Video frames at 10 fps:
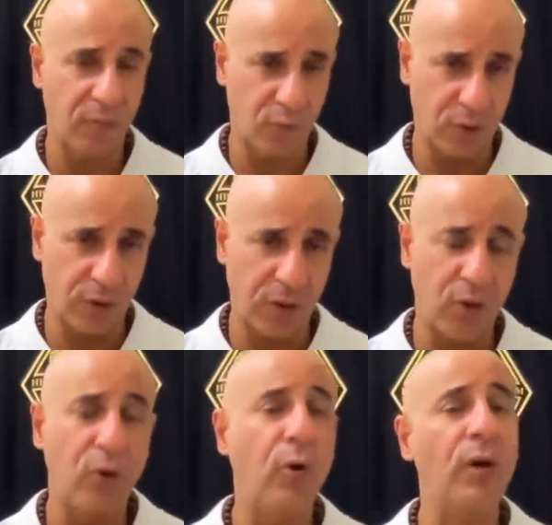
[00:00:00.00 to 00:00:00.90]
what we
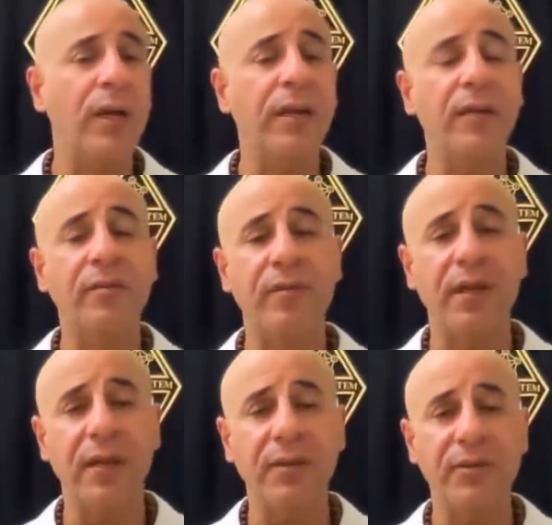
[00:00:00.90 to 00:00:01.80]
call in the
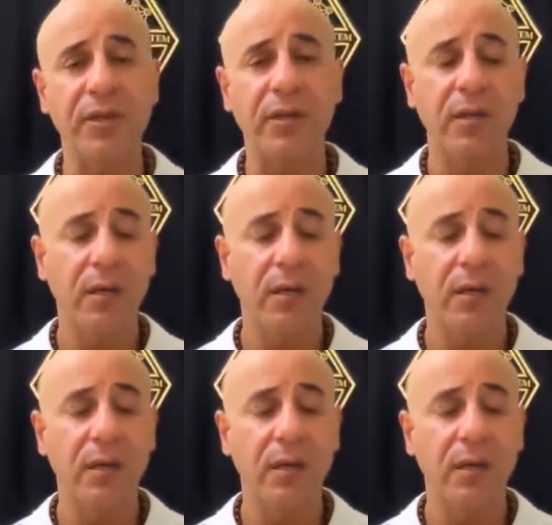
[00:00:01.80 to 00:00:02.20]
Asia